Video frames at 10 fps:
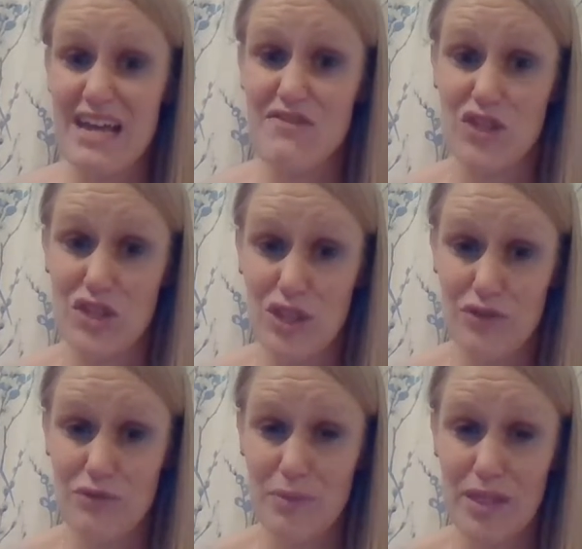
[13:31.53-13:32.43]
Because it
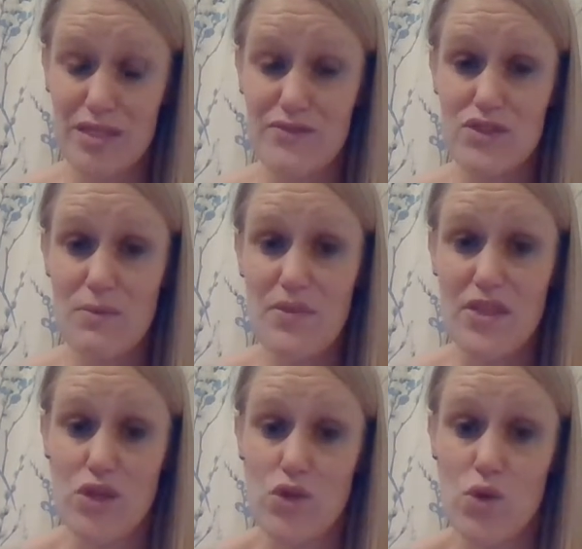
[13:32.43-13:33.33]
has to give you
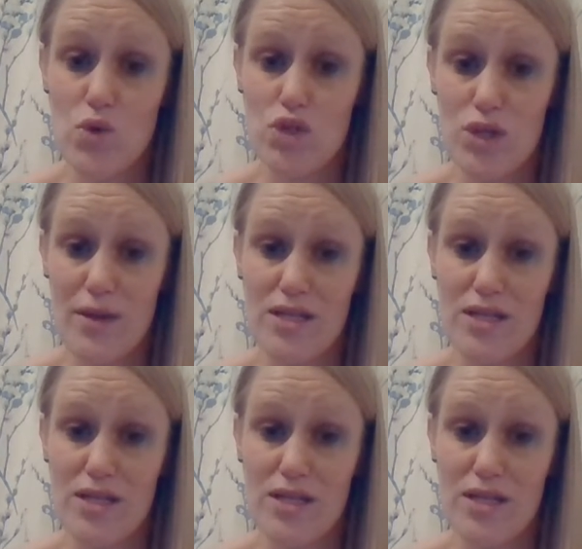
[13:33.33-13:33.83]
enough money,